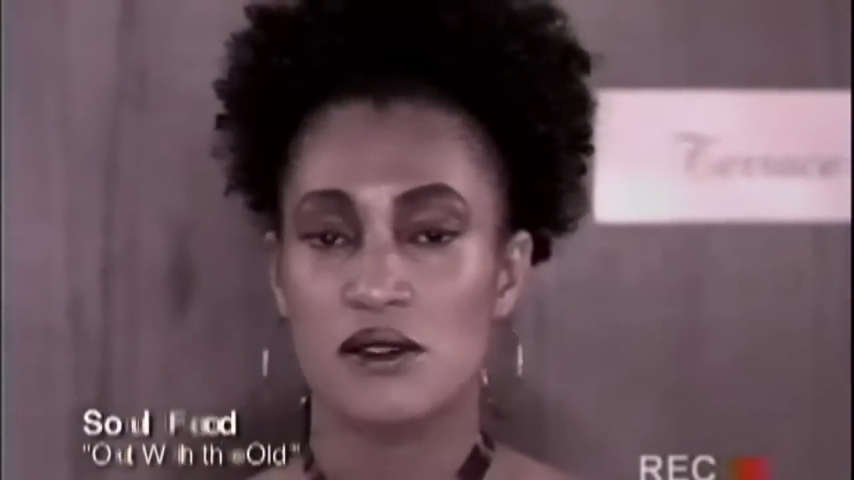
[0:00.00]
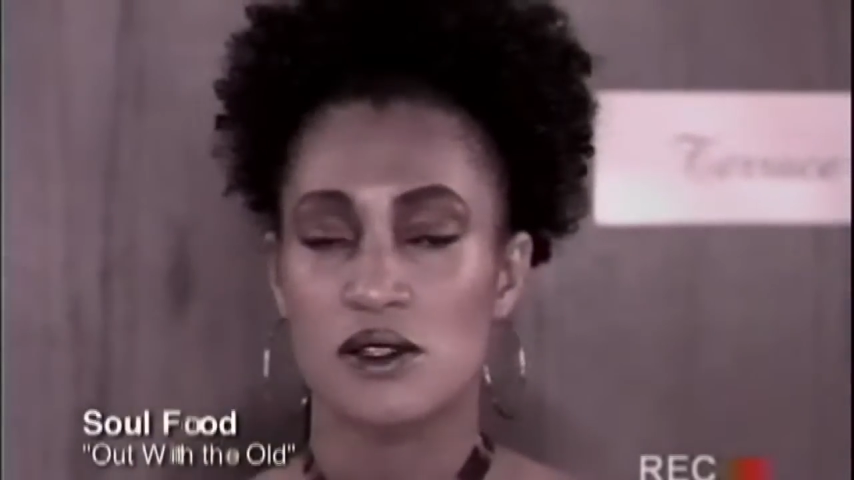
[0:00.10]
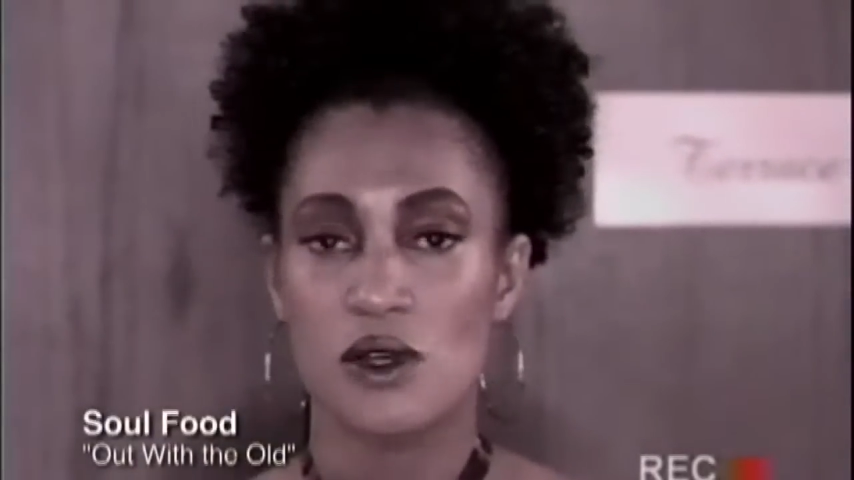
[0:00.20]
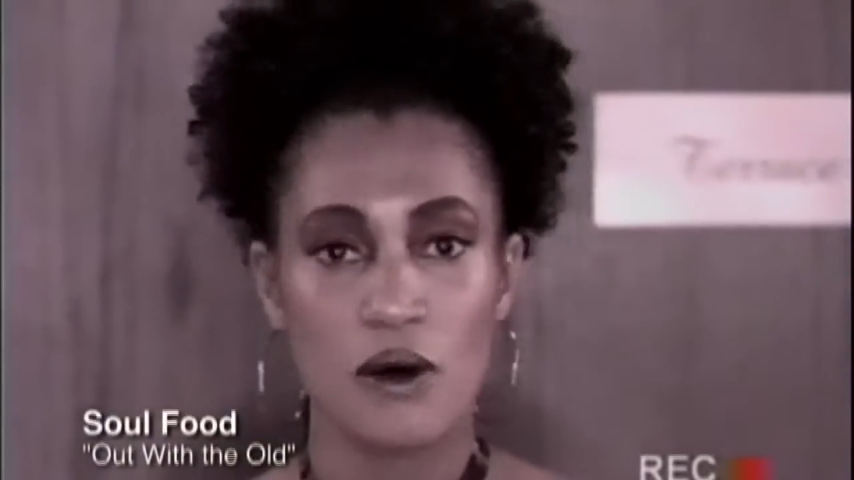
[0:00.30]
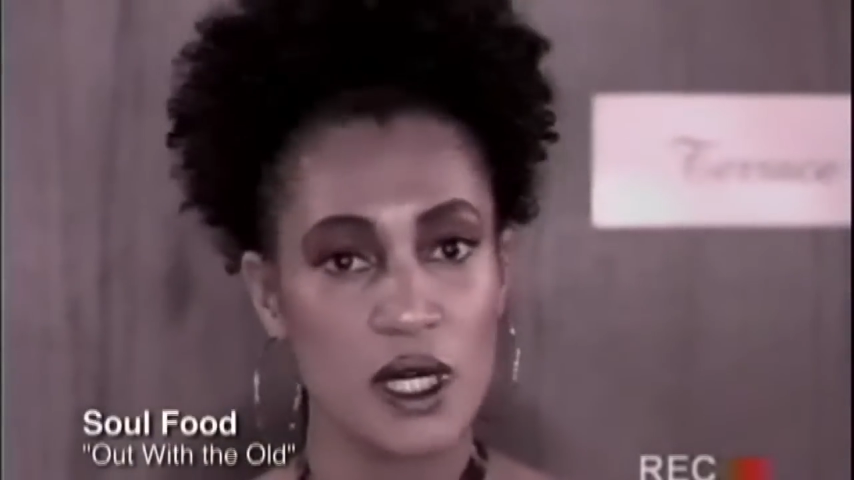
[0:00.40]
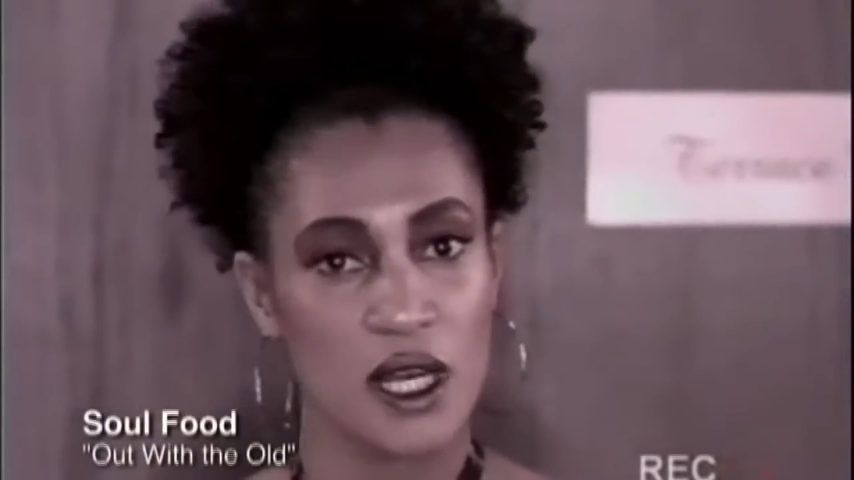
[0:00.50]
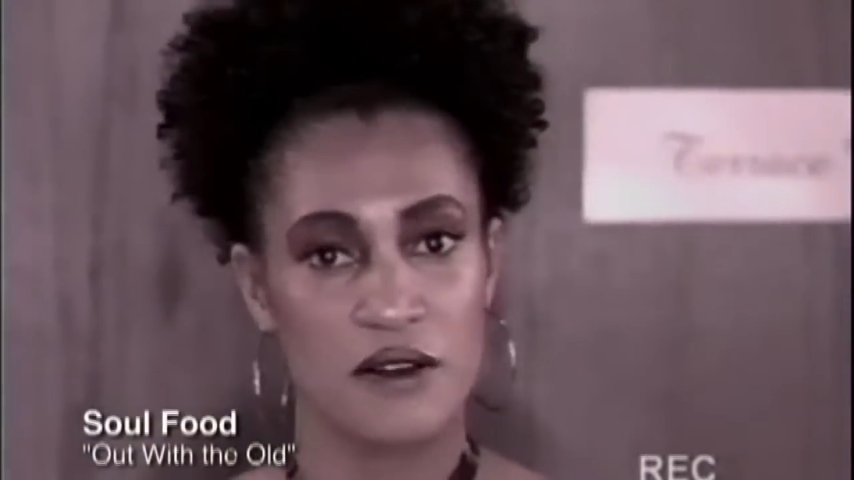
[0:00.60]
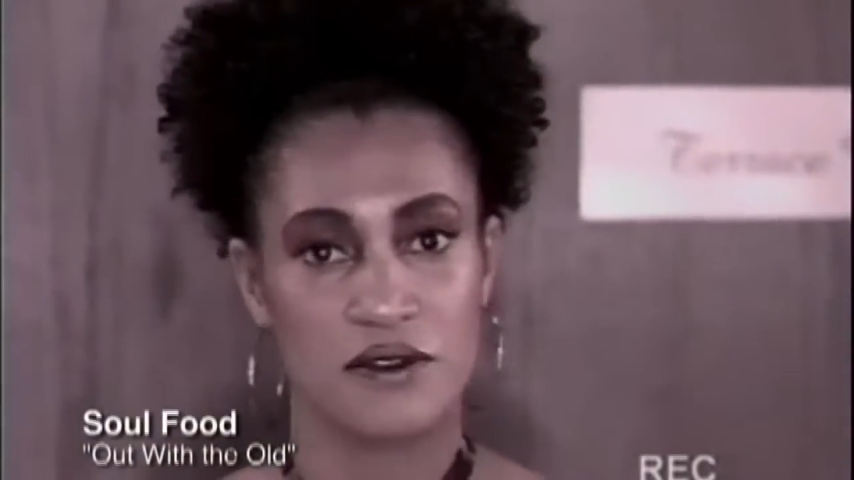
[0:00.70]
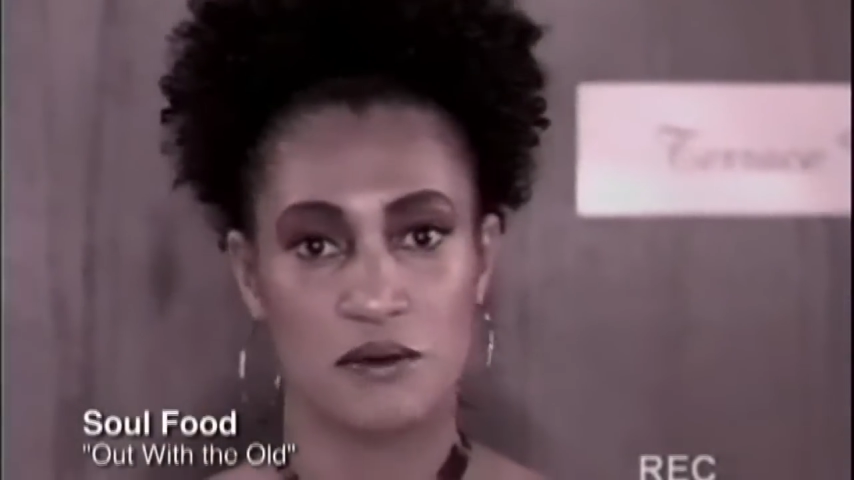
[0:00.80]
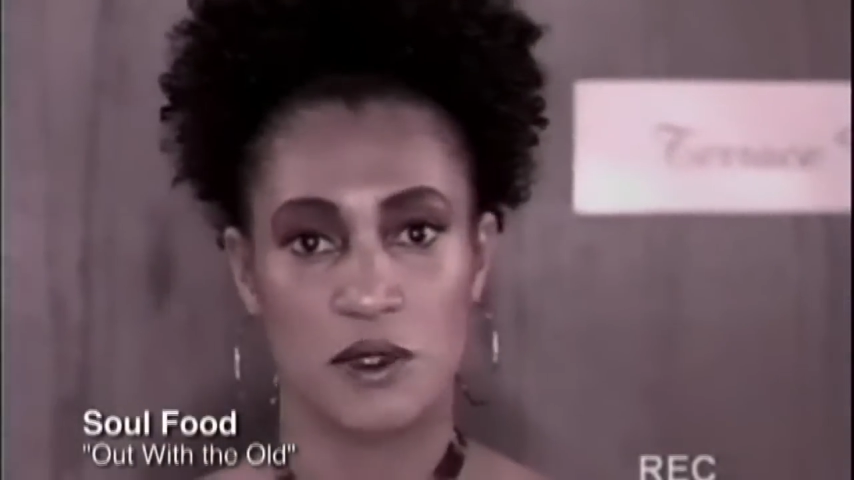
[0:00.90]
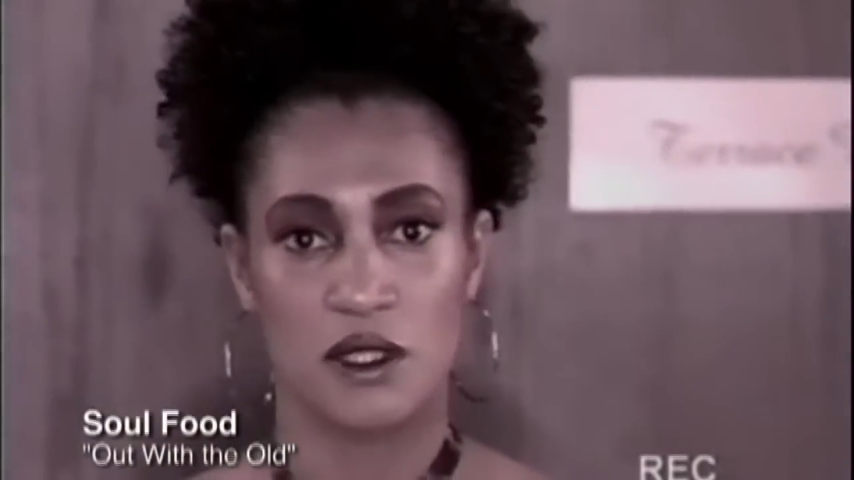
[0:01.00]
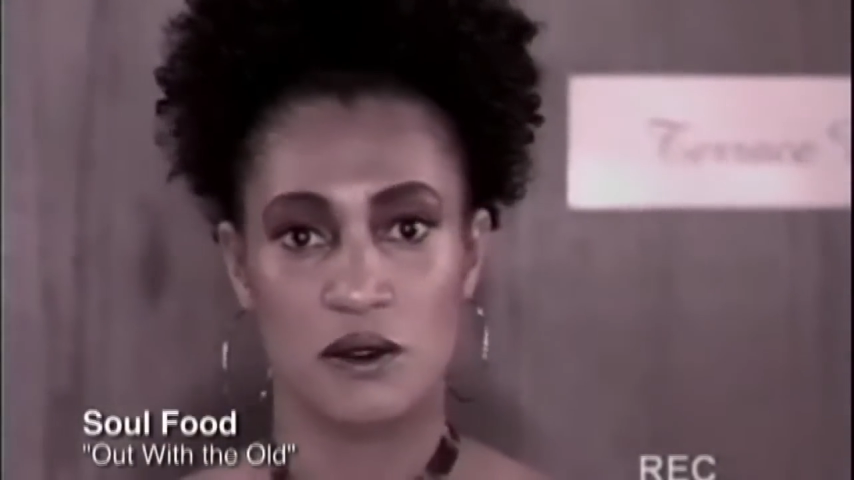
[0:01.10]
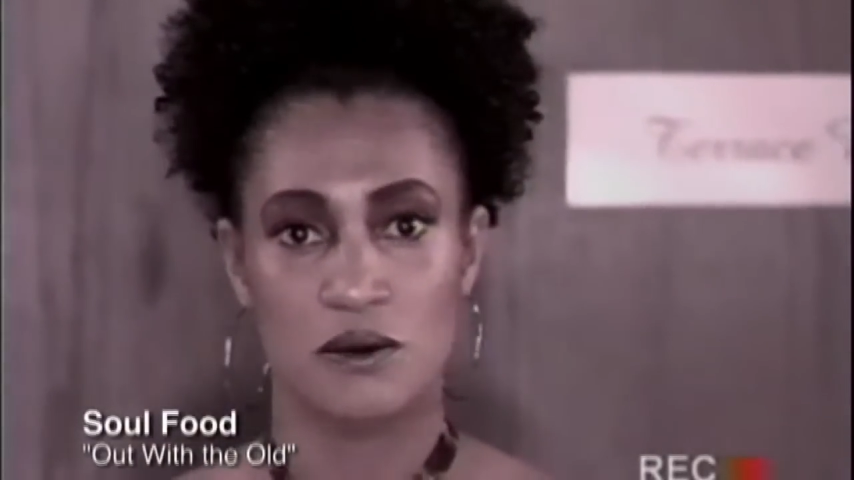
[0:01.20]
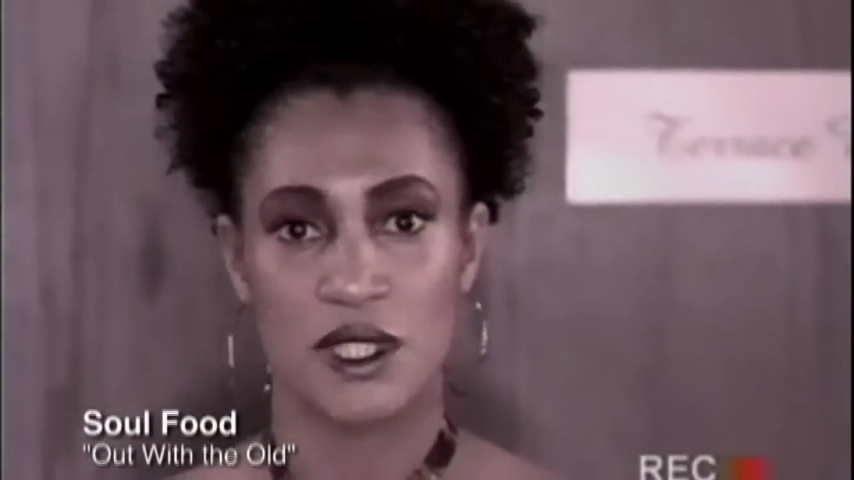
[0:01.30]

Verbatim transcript: so uncomfortable